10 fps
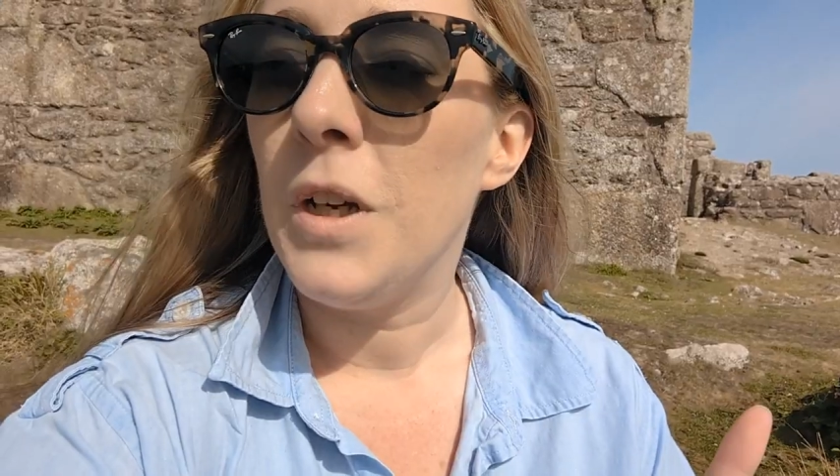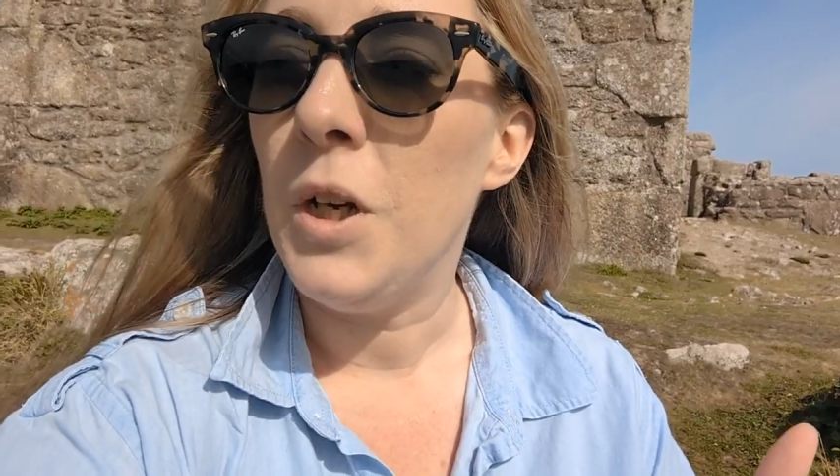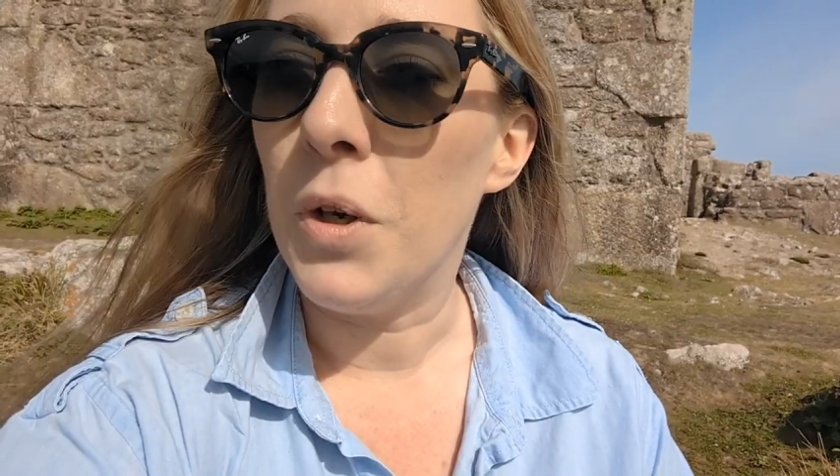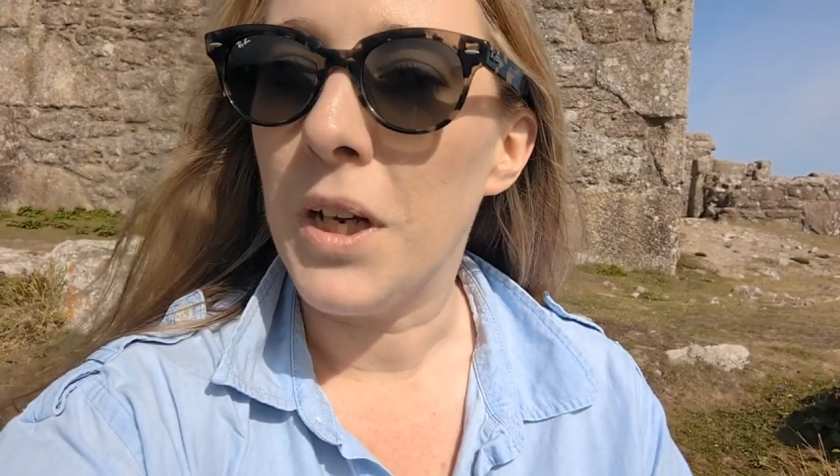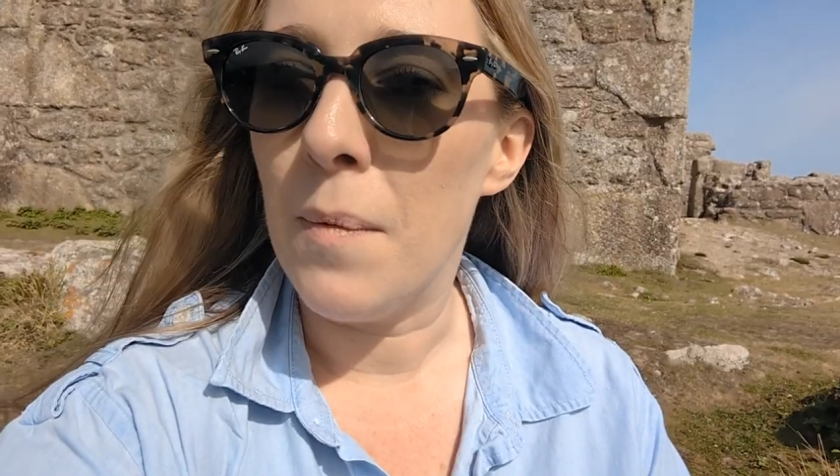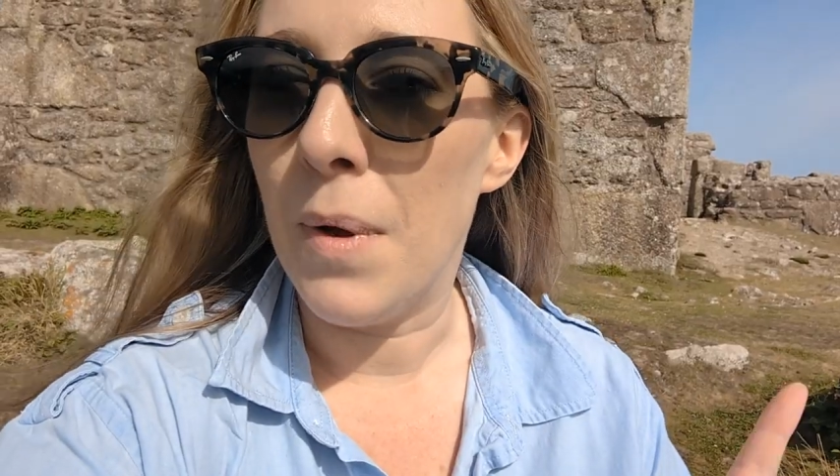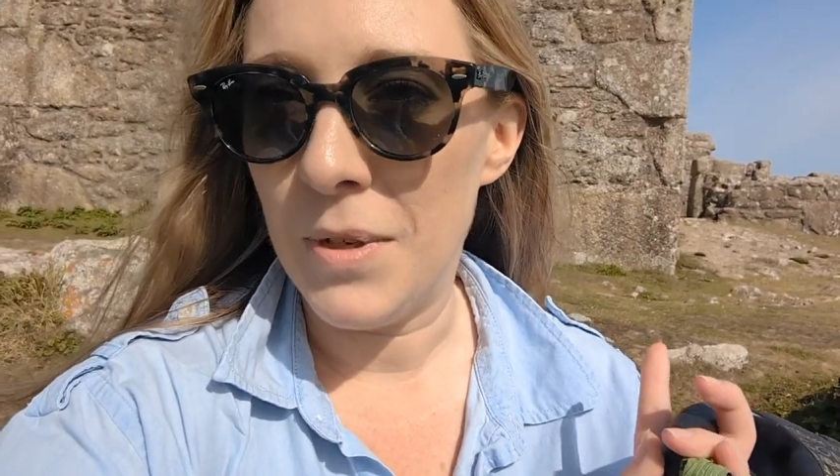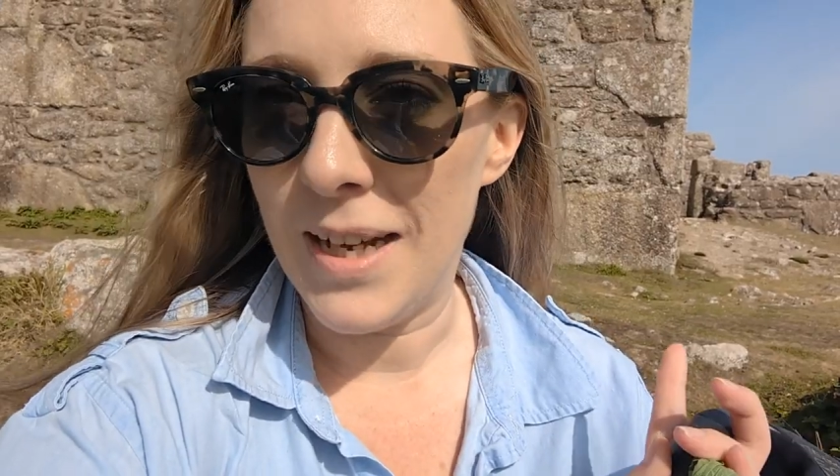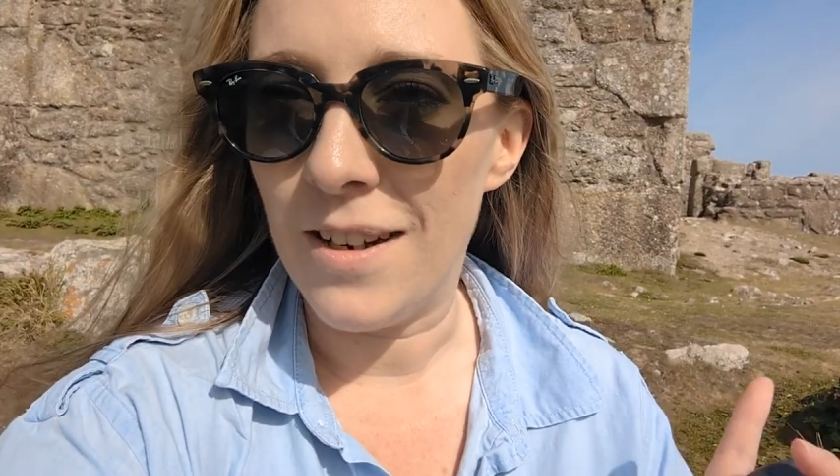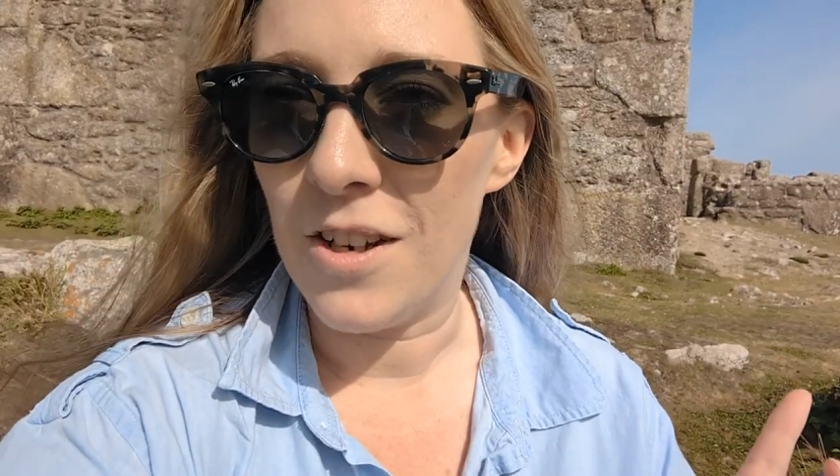You want to come up
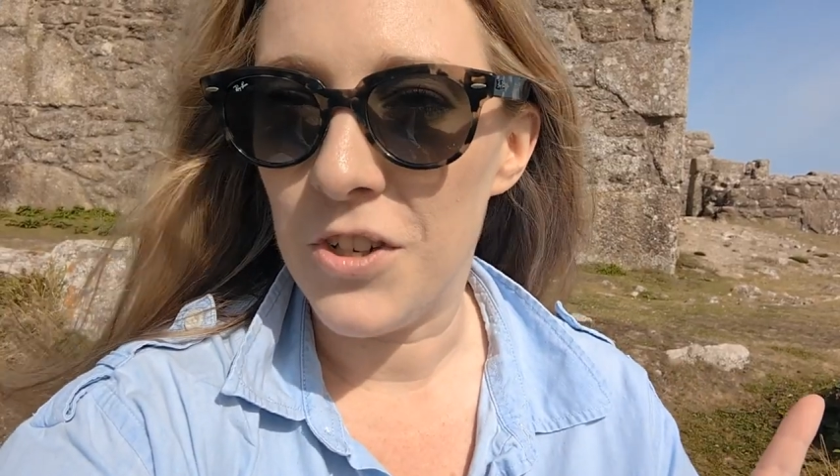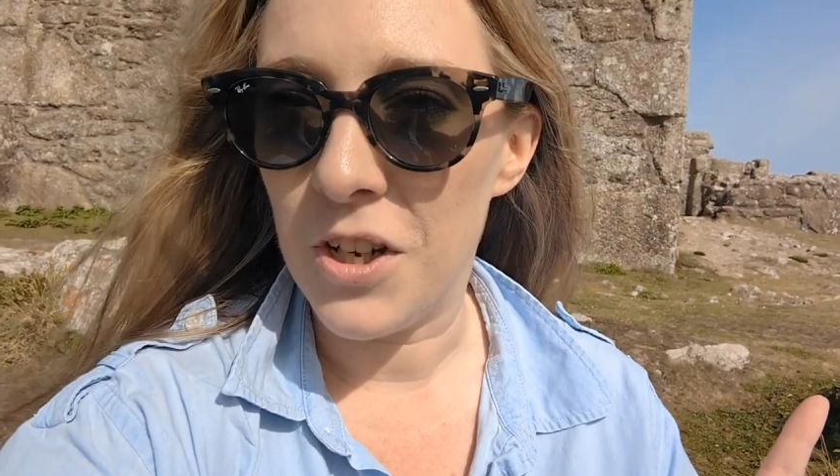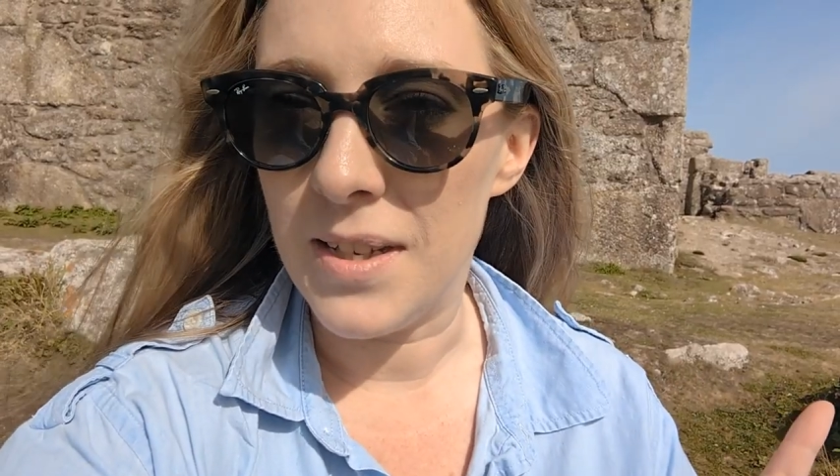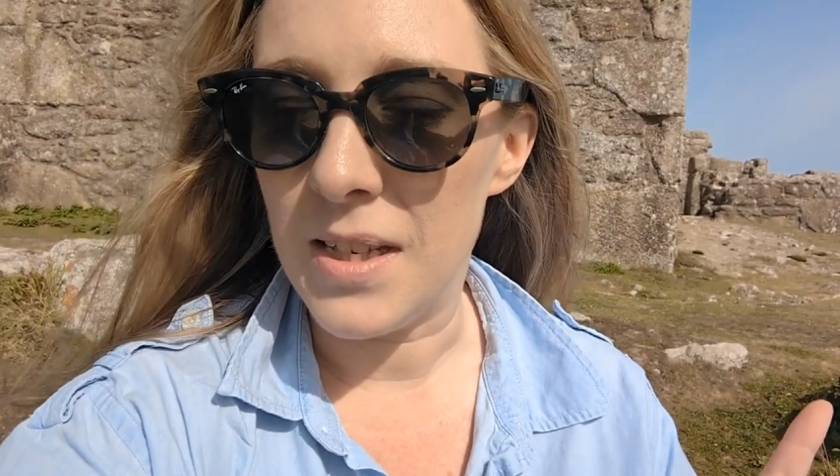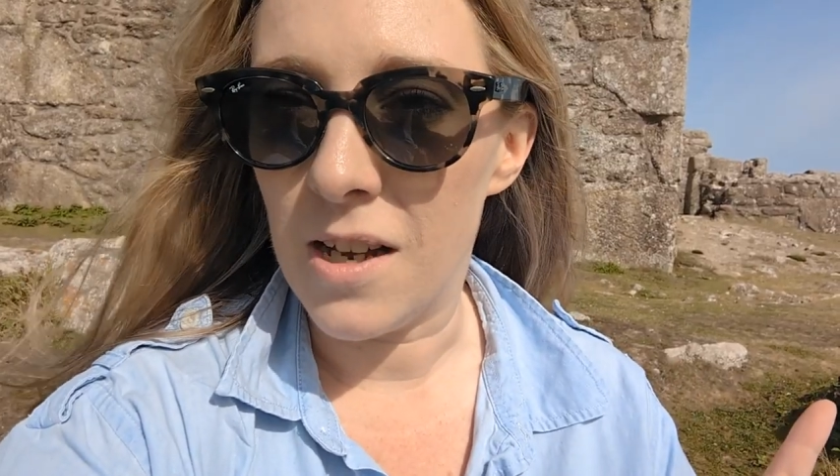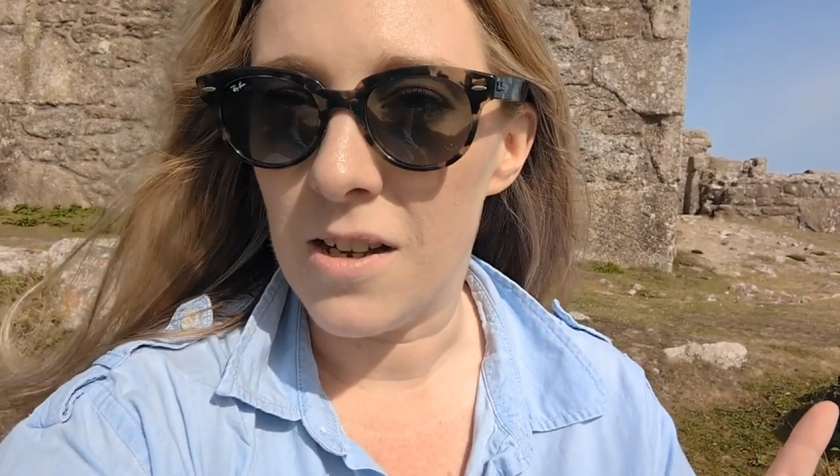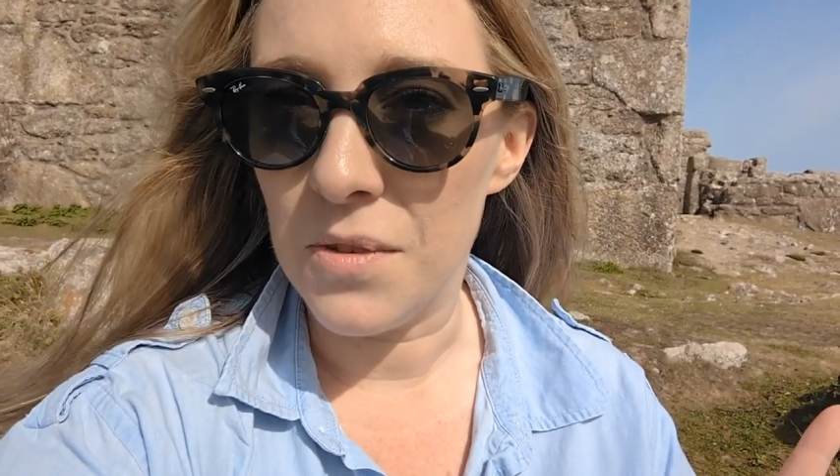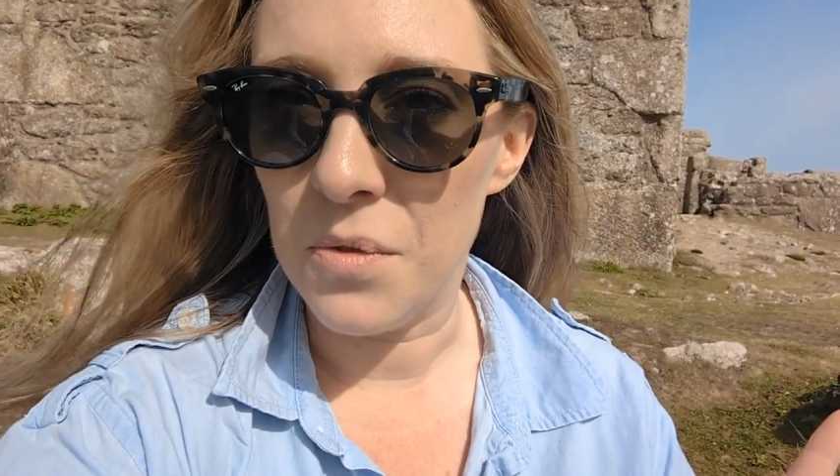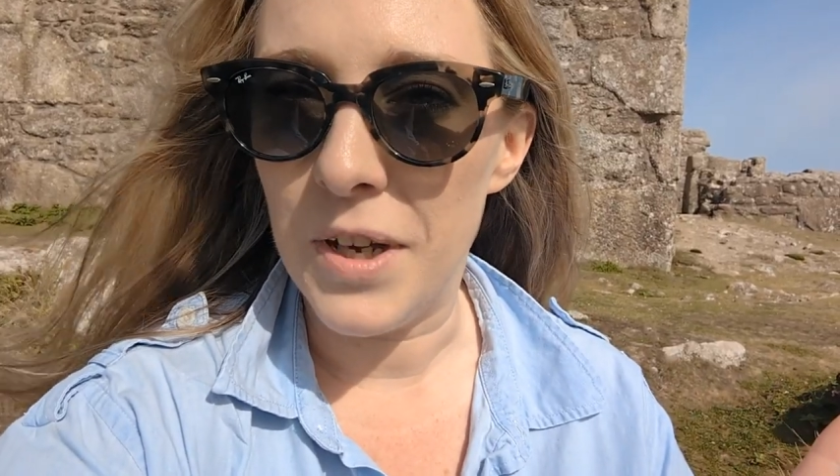to King Charles's castle